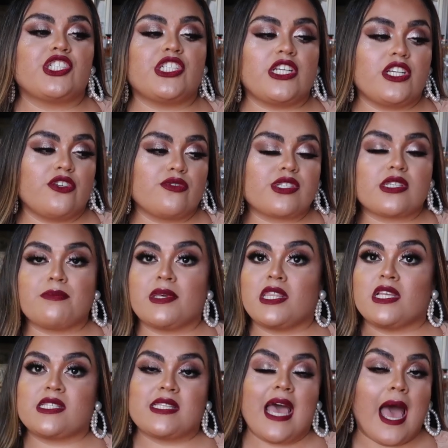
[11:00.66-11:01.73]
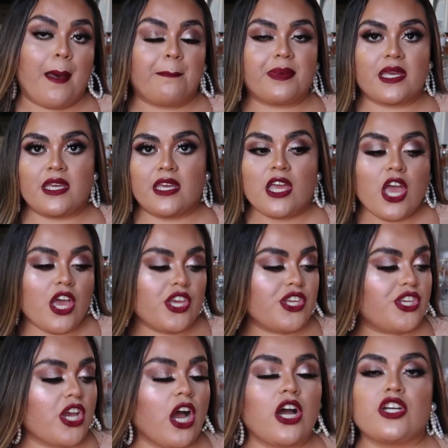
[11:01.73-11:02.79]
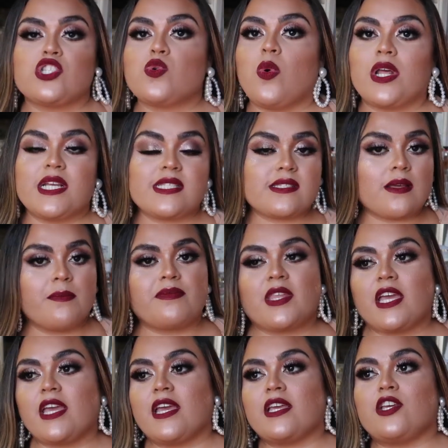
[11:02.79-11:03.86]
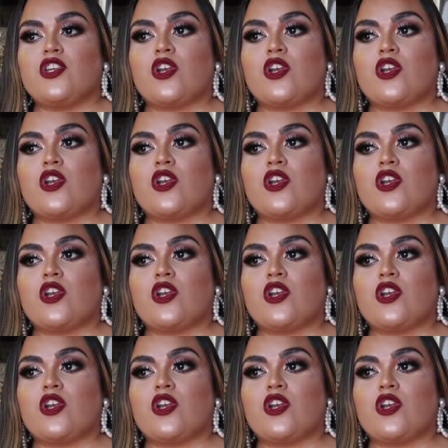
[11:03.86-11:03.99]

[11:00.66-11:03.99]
she used to be this happy young 20 something,